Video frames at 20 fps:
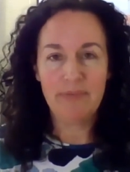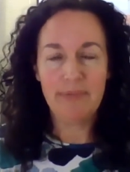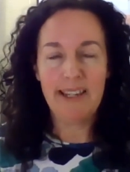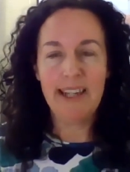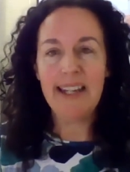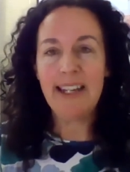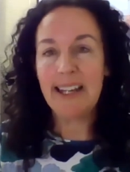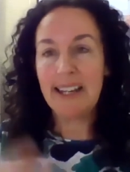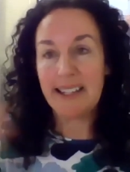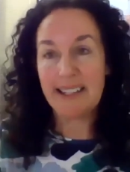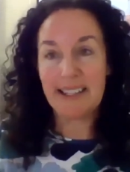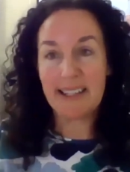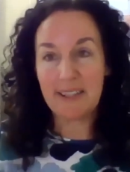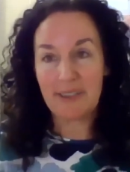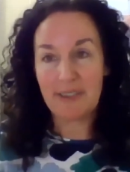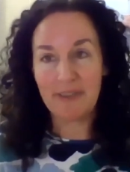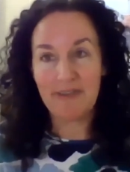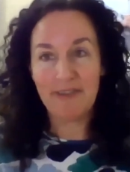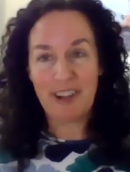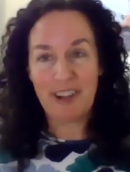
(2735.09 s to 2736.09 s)
in excess
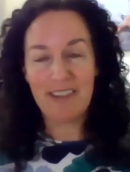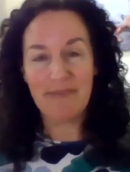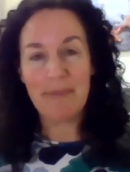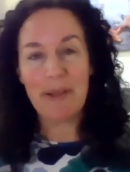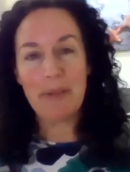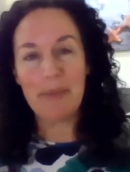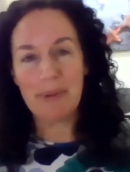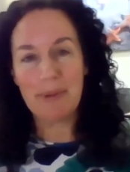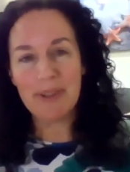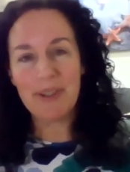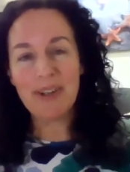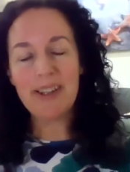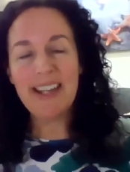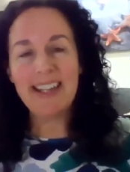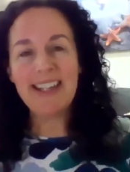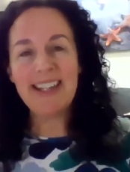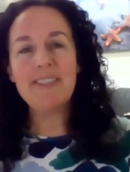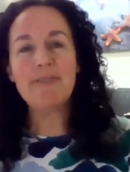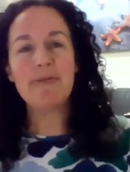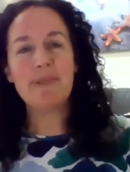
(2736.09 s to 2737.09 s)
of five people so
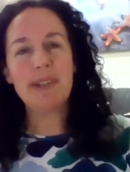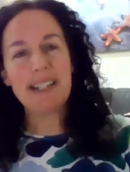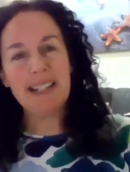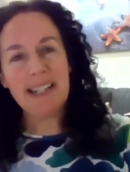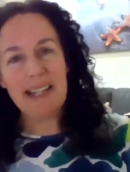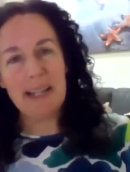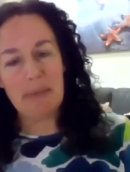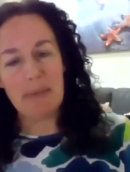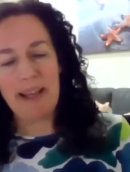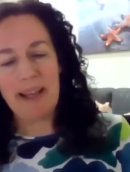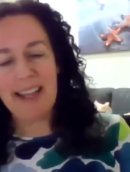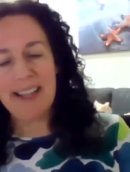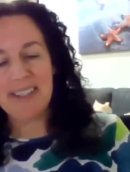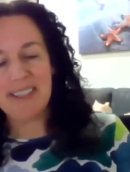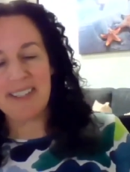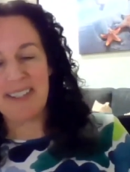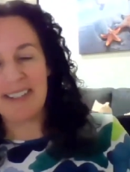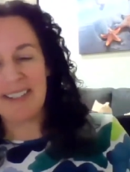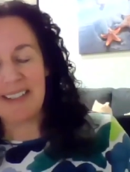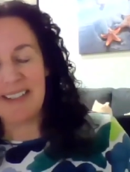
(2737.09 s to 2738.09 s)
it is really a
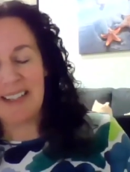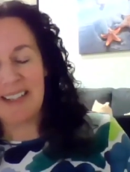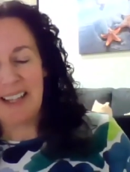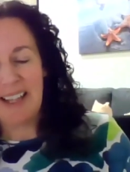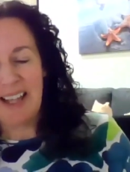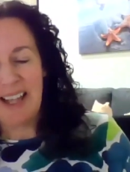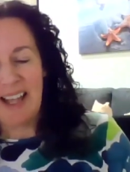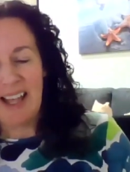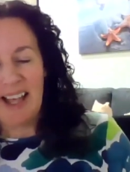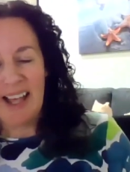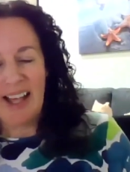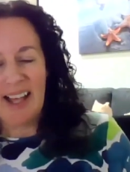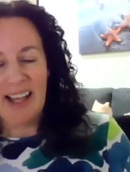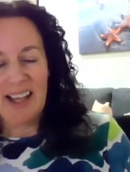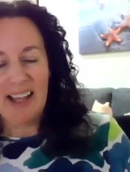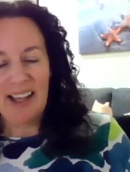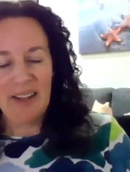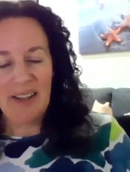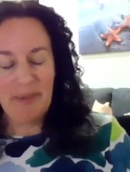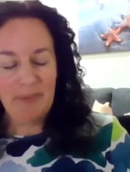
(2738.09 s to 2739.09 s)
pattern
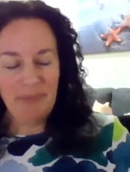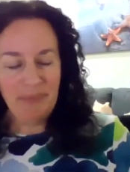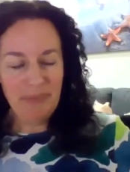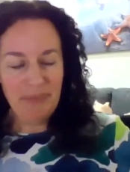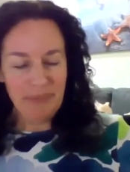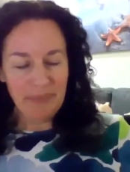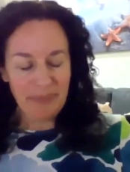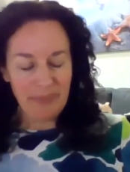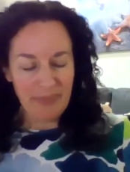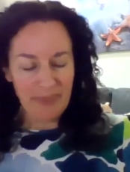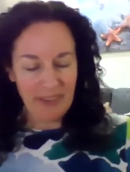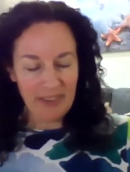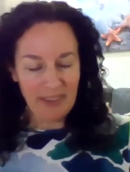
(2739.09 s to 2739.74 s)
um, yeah